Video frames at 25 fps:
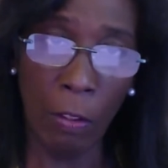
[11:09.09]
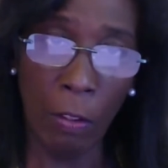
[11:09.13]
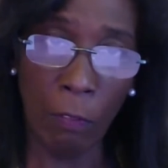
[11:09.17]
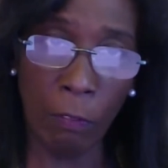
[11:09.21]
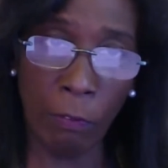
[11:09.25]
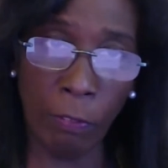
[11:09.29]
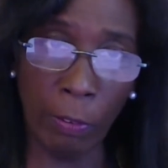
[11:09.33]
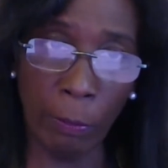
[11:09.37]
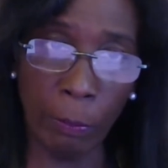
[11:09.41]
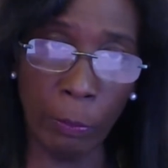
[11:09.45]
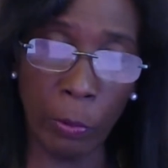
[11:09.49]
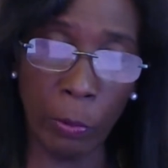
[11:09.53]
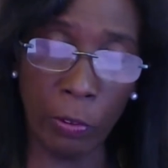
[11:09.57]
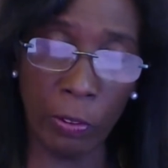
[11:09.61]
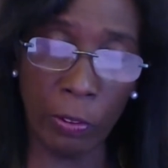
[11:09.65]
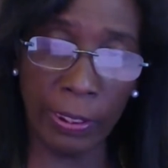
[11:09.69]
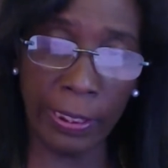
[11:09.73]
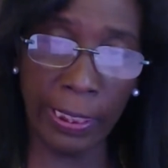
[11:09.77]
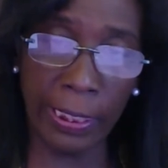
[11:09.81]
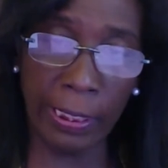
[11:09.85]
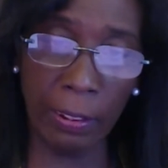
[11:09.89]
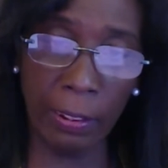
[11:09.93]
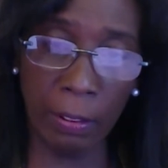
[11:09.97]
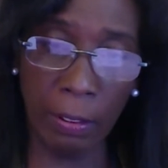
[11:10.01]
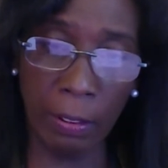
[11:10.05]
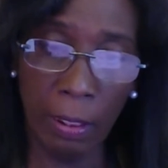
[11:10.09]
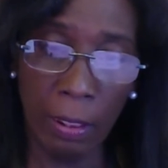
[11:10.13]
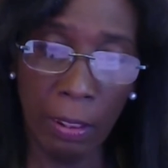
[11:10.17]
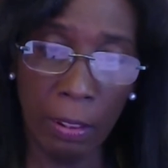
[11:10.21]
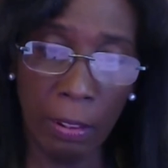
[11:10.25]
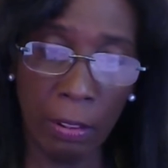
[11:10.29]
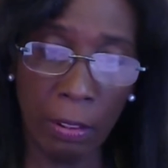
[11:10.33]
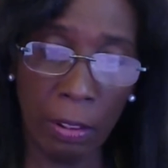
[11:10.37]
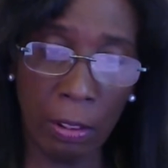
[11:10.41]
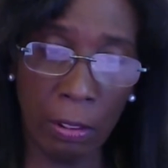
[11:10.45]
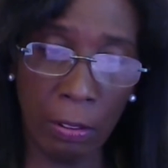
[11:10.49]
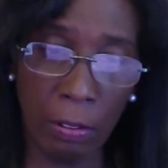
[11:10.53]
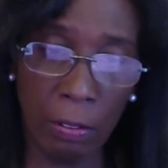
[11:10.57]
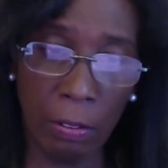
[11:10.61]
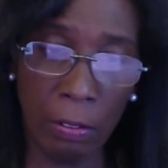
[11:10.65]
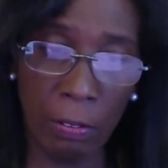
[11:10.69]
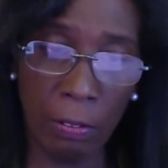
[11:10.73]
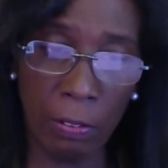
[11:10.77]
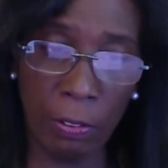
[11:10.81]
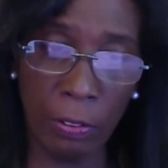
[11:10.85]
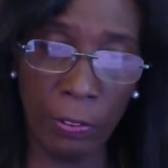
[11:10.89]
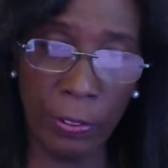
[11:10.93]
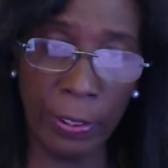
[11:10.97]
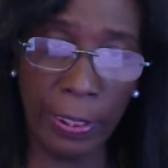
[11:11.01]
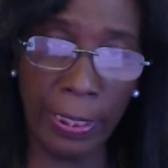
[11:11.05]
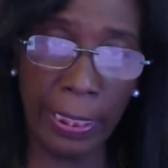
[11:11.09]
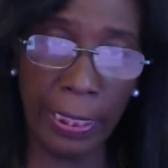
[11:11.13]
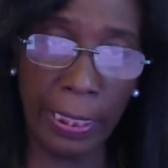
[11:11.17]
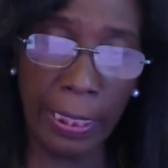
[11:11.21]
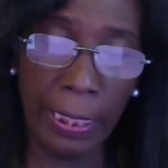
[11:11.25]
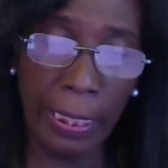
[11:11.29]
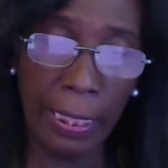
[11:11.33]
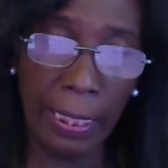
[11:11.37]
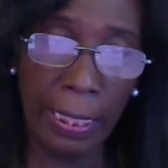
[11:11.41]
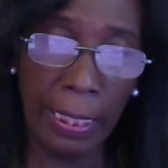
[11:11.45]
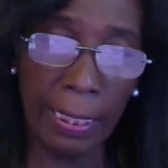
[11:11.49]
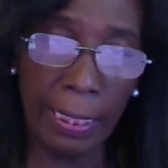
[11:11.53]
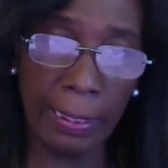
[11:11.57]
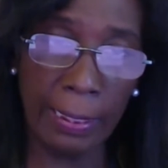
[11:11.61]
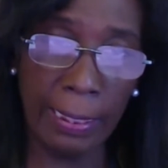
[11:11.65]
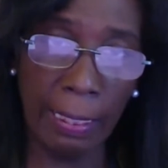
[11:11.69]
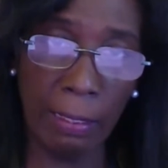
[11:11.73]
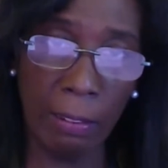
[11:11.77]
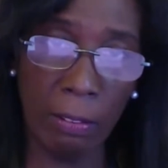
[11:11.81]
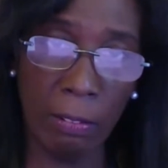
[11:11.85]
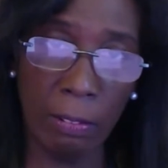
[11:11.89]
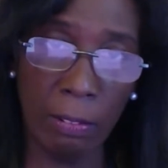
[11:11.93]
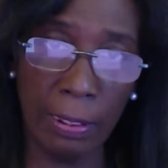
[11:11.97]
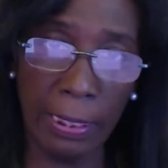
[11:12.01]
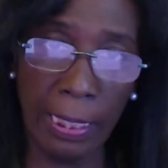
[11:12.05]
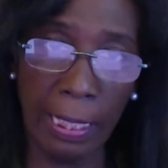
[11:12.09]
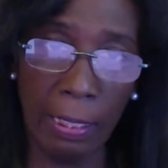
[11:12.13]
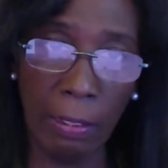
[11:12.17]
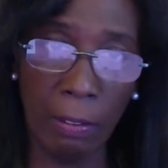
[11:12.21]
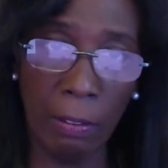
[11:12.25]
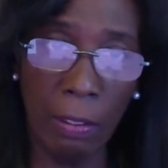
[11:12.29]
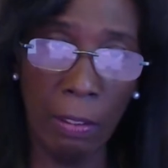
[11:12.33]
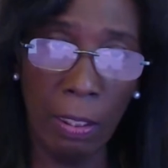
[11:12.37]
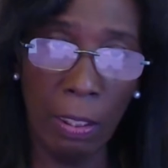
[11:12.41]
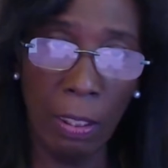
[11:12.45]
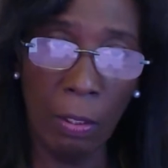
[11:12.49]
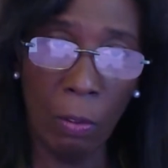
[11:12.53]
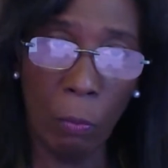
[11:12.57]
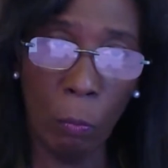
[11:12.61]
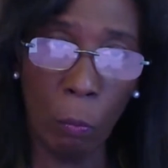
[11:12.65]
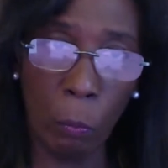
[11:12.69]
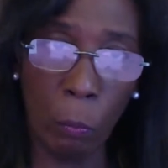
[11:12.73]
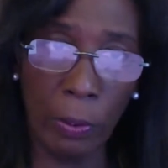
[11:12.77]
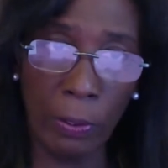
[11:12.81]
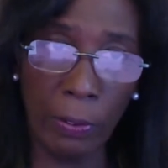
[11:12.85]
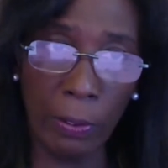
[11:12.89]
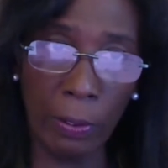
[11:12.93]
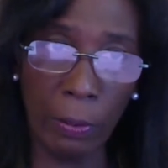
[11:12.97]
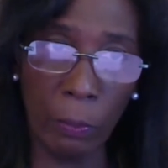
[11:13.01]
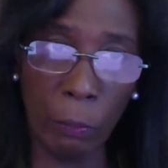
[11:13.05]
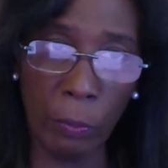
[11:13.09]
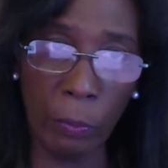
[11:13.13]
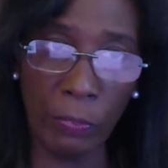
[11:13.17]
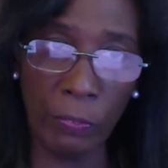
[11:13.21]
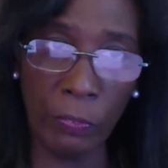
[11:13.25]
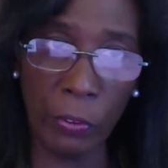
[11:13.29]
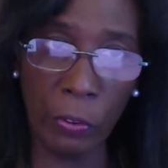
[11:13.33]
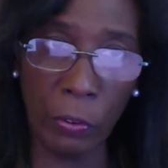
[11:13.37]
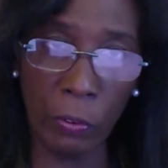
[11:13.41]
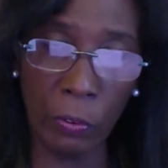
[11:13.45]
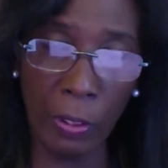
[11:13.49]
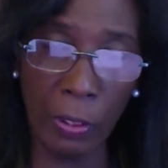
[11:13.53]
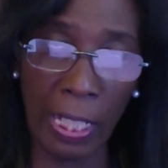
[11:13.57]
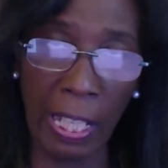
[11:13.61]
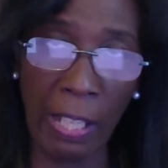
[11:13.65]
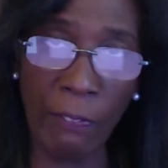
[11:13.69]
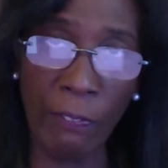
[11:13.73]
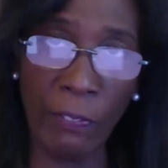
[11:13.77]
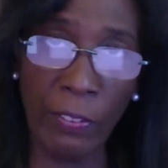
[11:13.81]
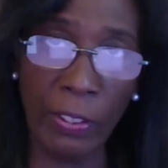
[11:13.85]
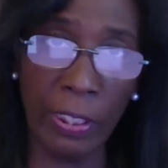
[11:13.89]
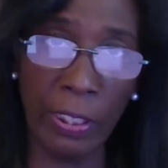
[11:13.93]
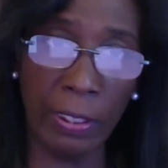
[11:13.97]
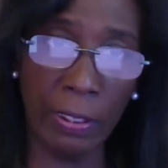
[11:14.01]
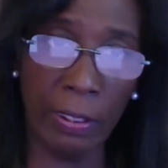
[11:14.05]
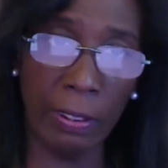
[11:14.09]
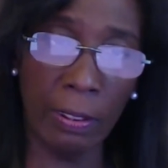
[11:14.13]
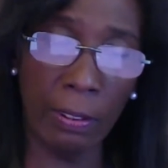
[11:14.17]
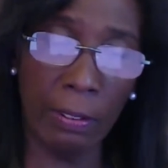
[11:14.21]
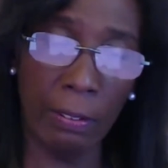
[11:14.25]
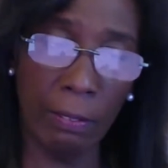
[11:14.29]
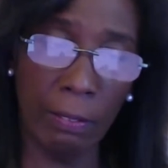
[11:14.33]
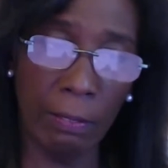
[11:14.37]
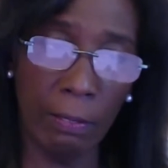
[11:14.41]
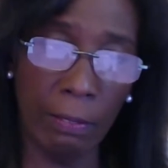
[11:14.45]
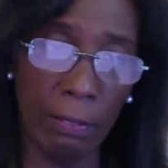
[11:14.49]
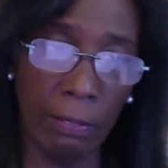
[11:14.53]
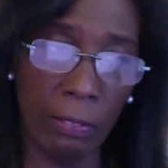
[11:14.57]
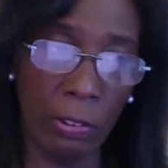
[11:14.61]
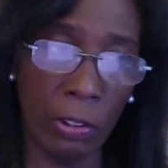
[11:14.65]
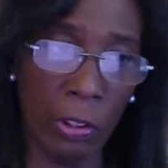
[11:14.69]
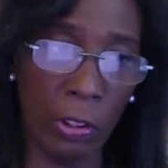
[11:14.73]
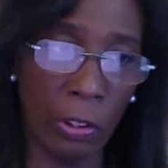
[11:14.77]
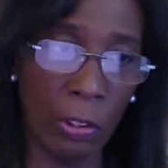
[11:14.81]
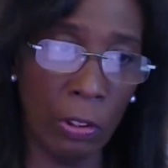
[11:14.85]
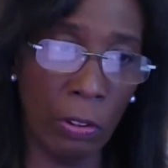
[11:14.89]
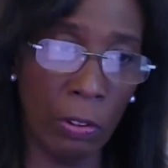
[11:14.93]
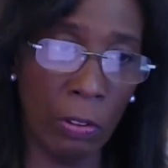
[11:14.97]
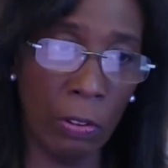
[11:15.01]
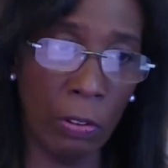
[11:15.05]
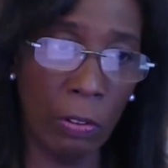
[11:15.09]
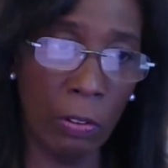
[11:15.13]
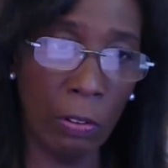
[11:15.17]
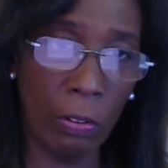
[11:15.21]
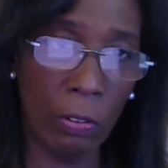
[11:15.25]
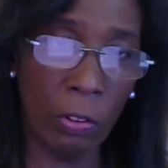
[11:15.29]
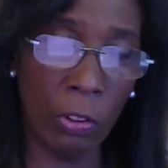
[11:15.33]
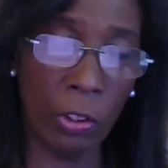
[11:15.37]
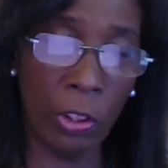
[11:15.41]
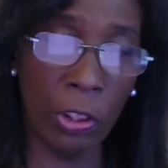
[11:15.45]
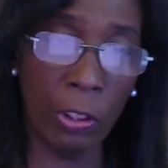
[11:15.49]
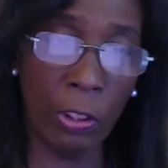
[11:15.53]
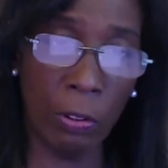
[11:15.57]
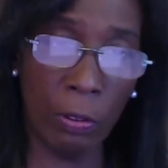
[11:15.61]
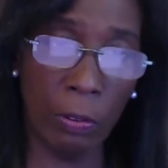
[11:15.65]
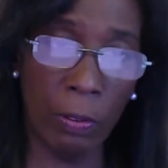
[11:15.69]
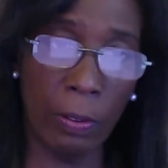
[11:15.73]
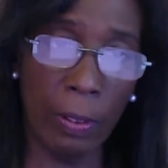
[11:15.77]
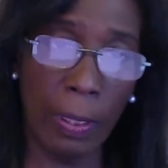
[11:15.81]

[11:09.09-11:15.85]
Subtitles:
from your skill to 3 has now gone down with your effort to 2.